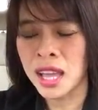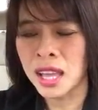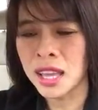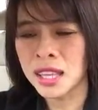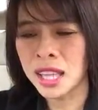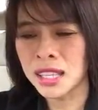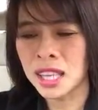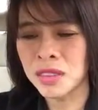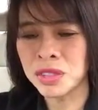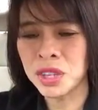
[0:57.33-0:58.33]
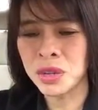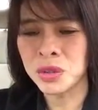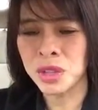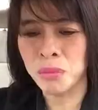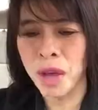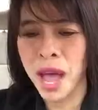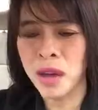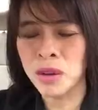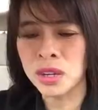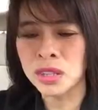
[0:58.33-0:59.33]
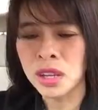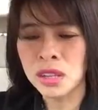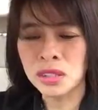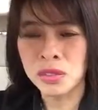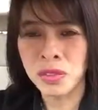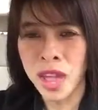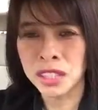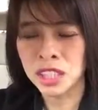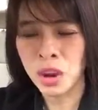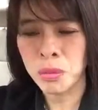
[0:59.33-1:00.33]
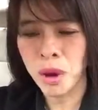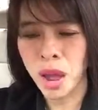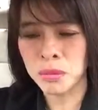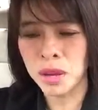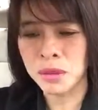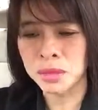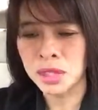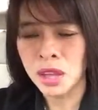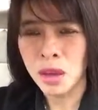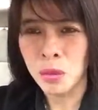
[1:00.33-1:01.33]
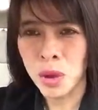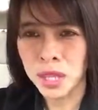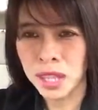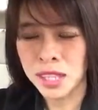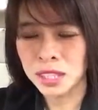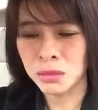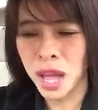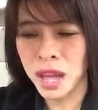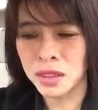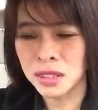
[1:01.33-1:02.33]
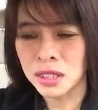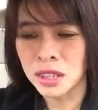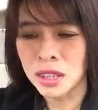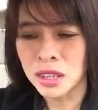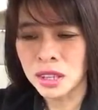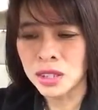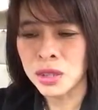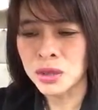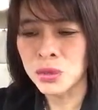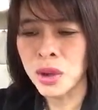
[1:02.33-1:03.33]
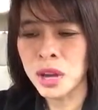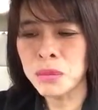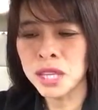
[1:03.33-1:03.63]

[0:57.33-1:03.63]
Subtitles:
He can give you the power to face your problems with a smile. You will